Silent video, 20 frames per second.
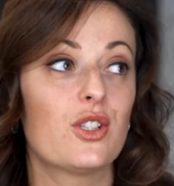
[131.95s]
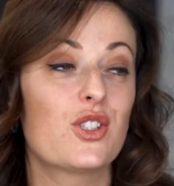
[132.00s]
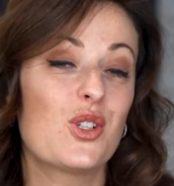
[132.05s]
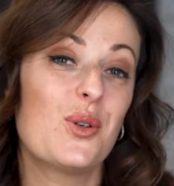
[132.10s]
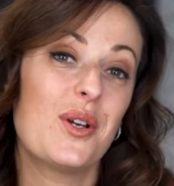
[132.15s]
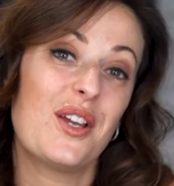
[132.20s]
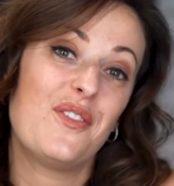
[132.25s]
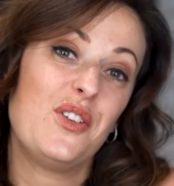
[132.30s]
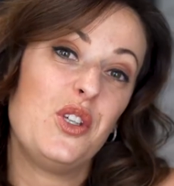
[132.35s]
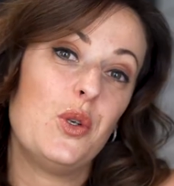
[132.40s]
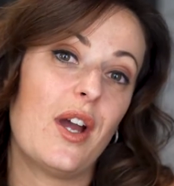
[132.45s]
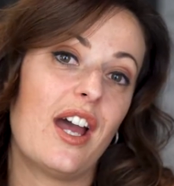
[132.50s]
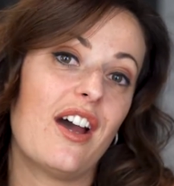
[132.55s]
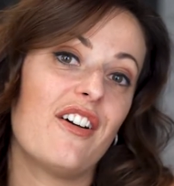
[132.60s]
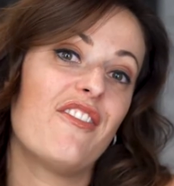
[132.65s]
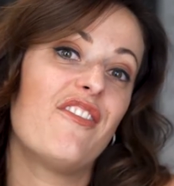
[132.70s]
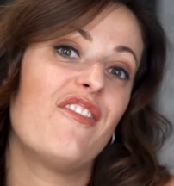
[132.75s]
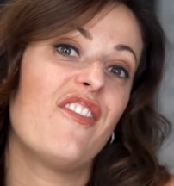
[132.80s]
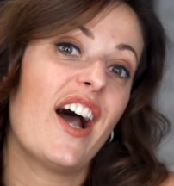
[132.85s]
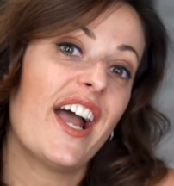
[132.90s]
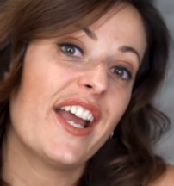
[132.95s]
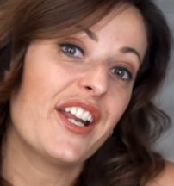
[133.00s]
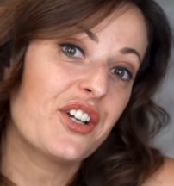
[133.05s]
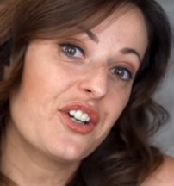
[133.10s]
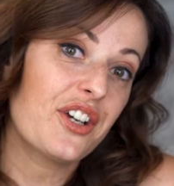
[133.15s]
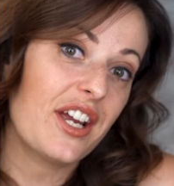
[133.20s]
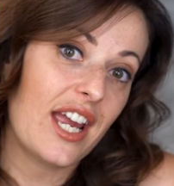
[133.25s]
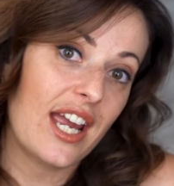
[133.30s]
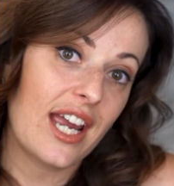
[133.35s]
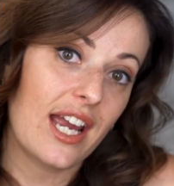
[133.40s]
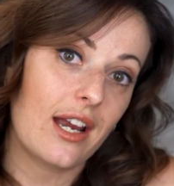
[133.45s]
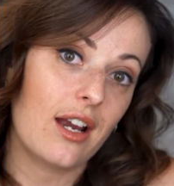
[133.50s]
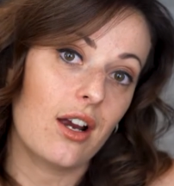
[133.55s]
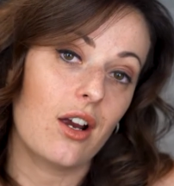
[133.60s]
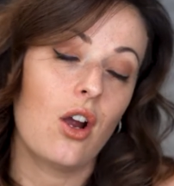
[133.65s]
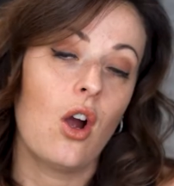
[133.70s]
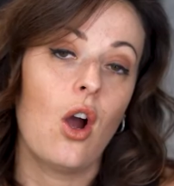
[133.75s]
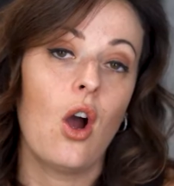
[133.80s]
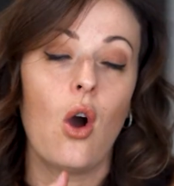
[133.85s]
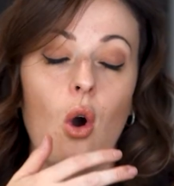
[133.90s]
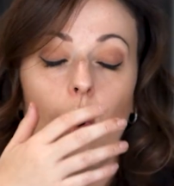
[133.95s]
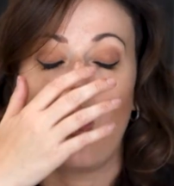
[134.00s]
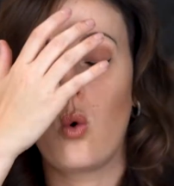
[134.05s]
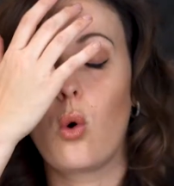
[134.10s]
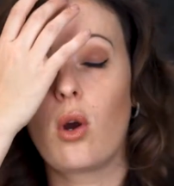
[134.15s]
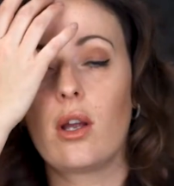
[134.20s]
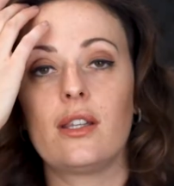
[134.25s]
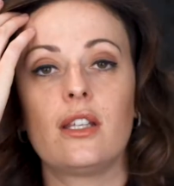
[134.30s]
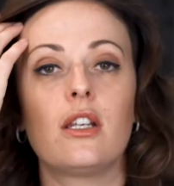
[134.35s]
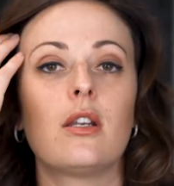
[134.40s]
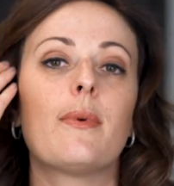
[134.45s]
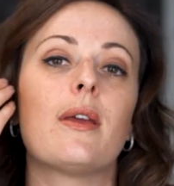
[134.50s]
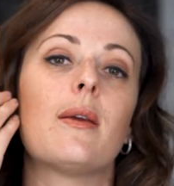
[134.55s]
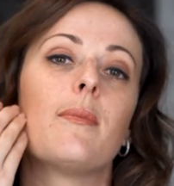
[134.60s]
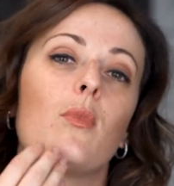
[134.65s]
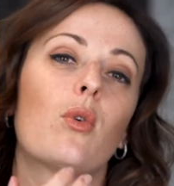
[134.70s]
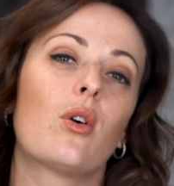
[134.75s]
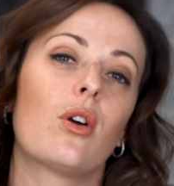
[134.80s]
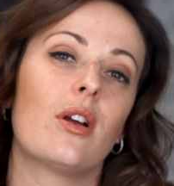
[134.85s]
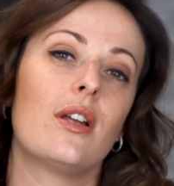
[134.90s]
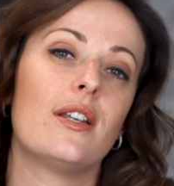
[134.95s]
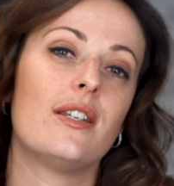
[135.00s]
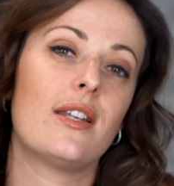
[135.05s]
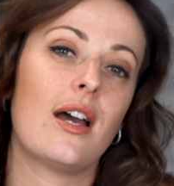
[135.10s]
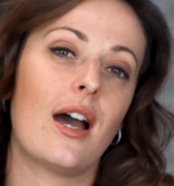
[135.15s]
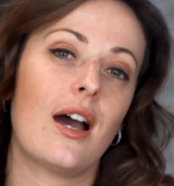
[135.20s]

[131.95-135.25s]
So if you have finer hair or a little bit more